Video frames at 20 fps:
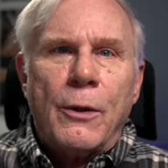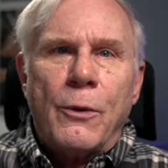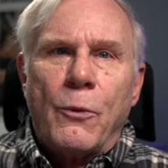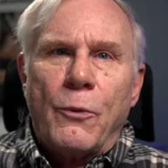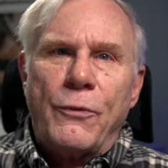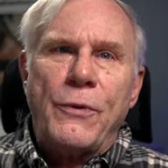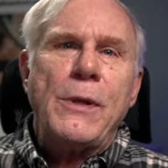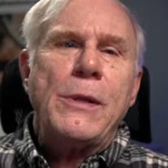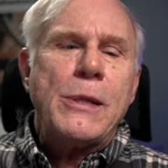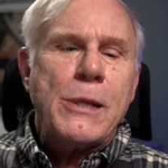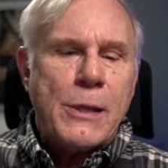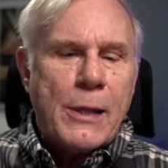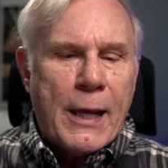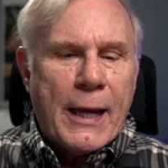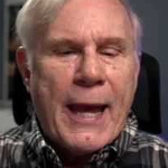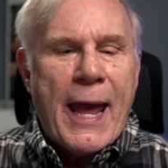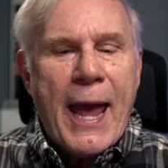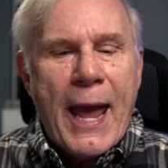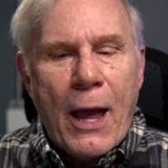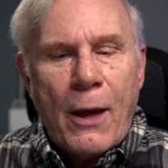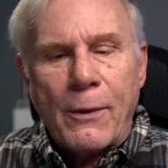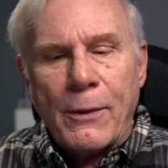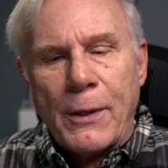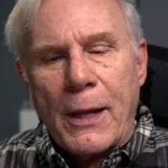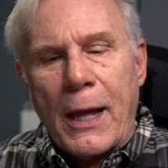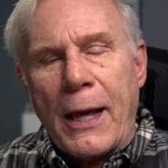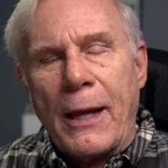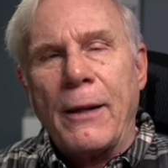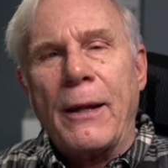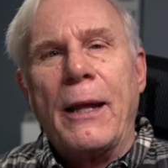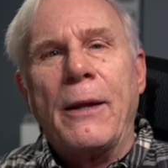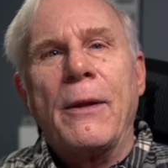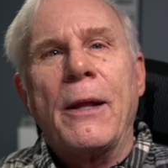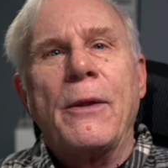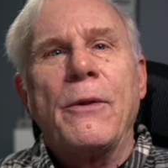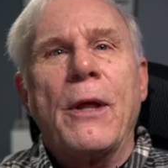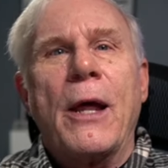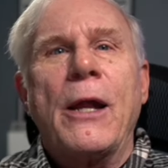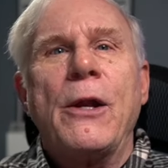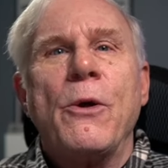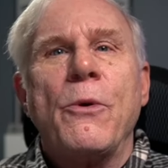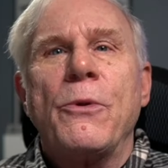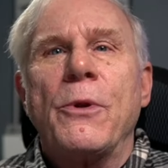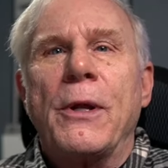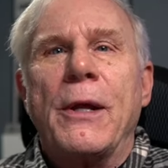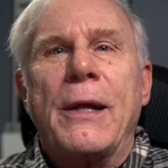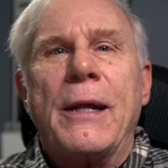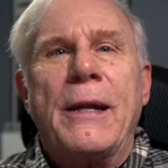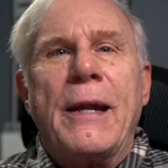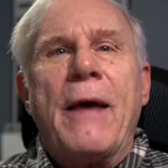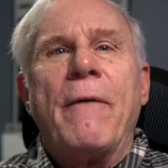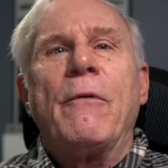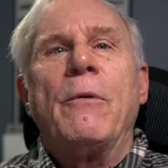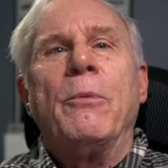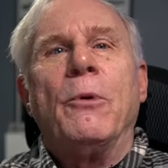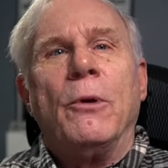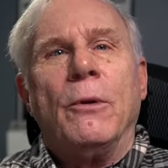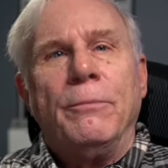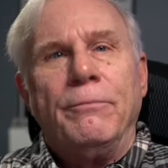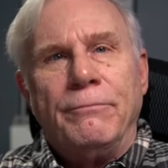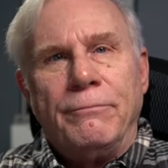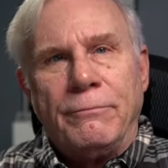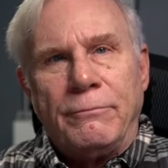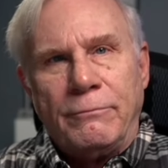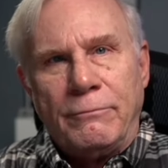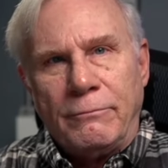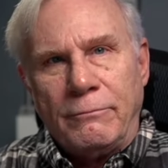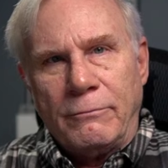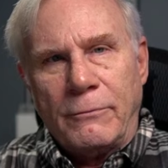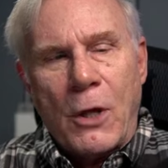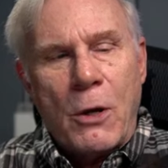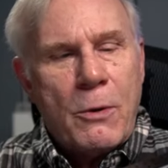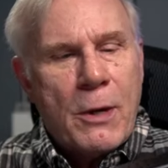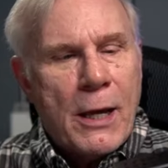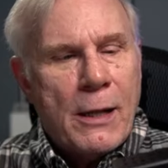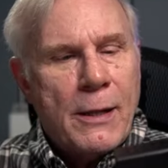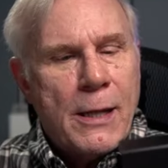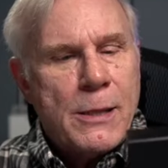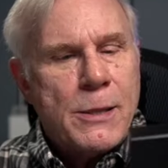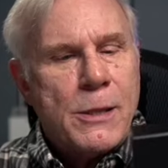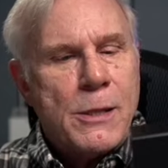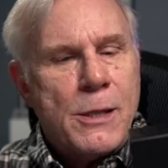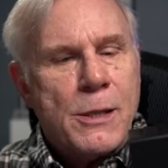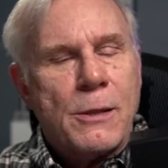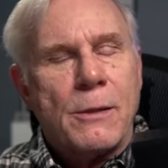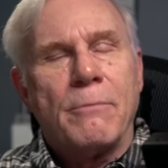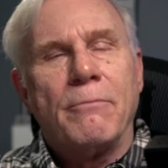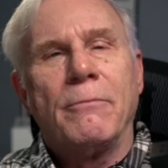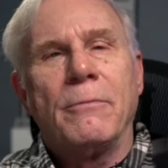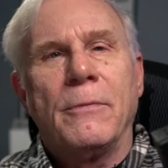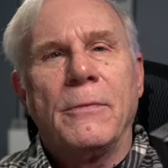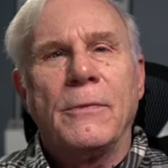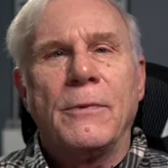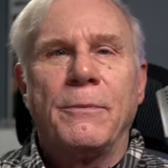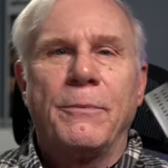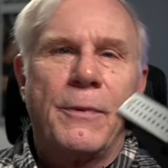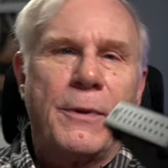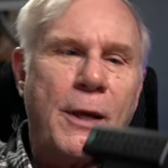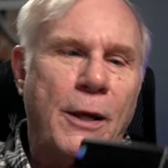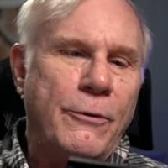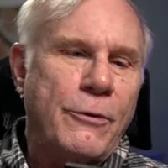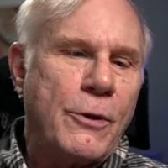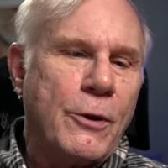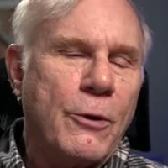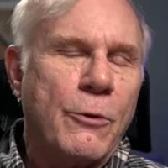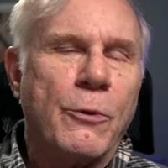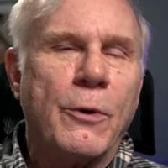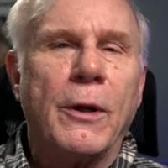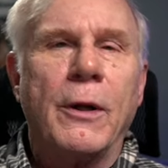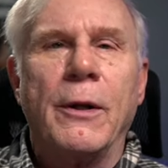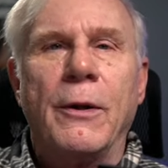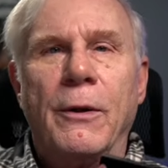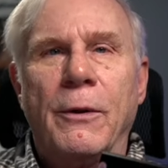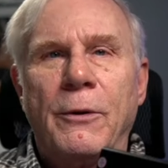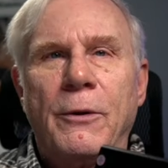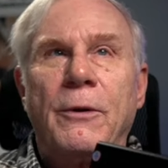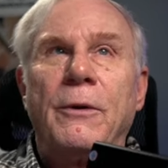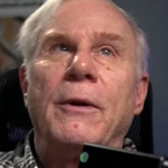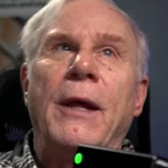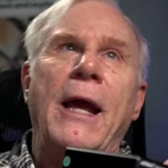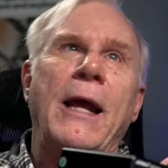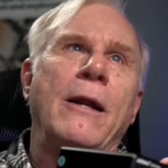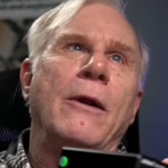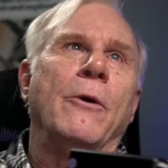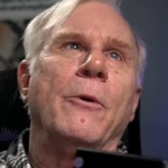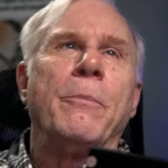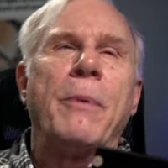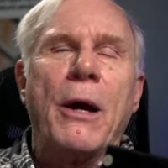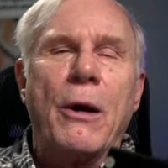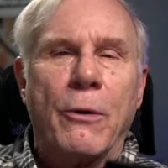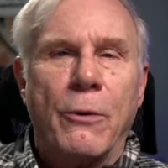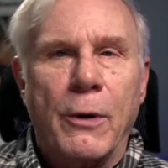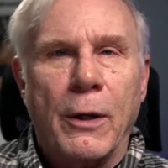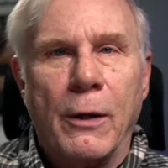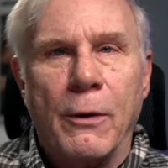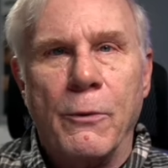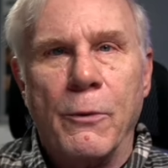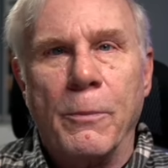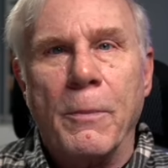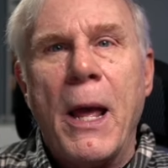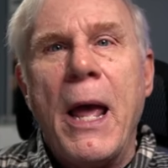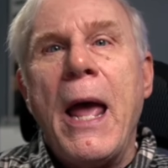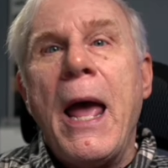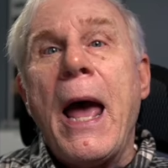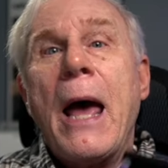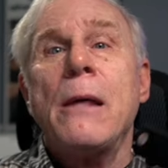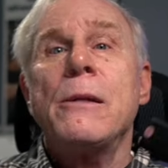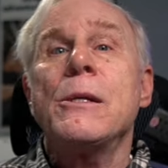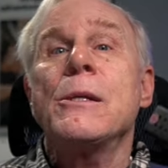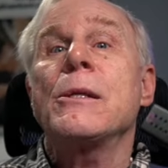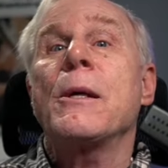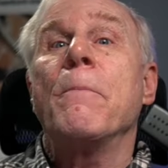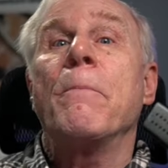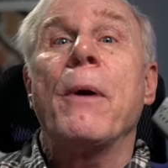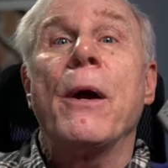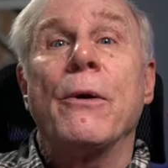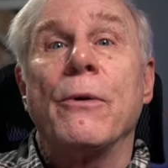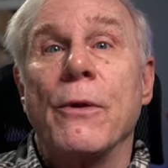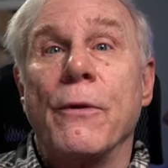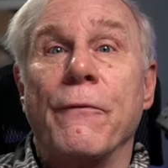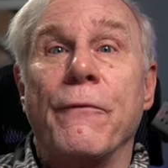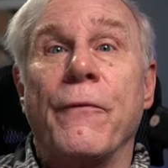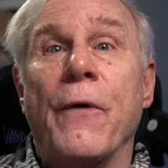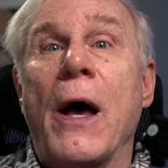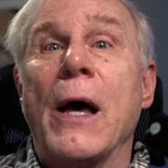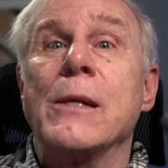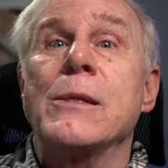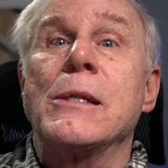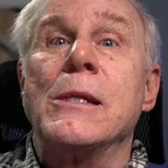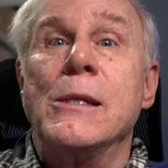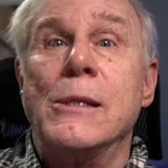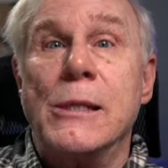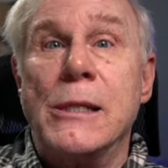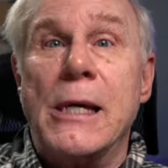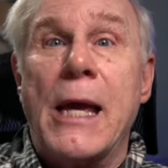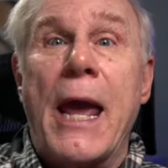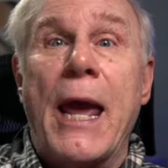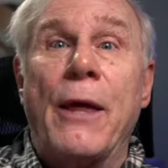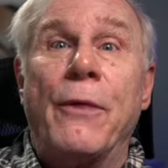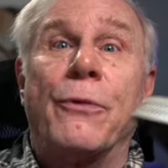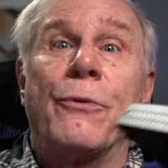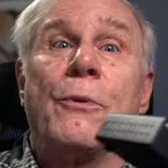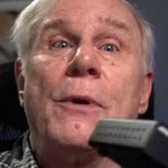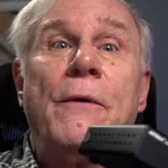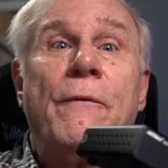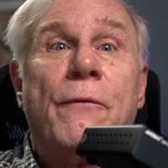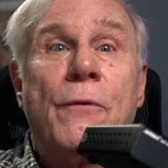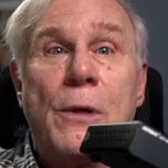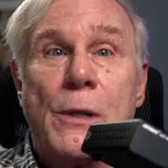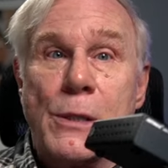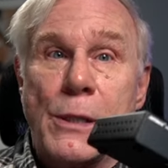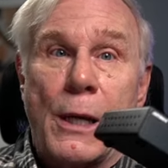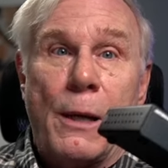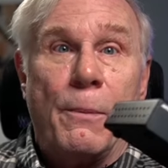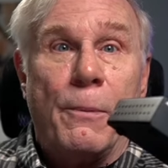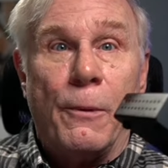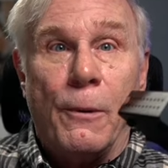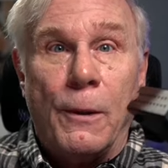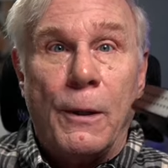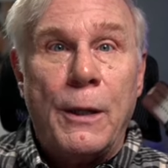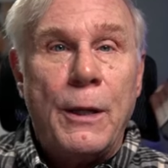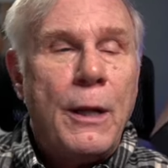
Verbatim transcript: This is like, I know the inevitable, okay, let's just cut to the gorilla, 800 pound gorilla in the room. How does this compare to the FOSI ZA3, for example?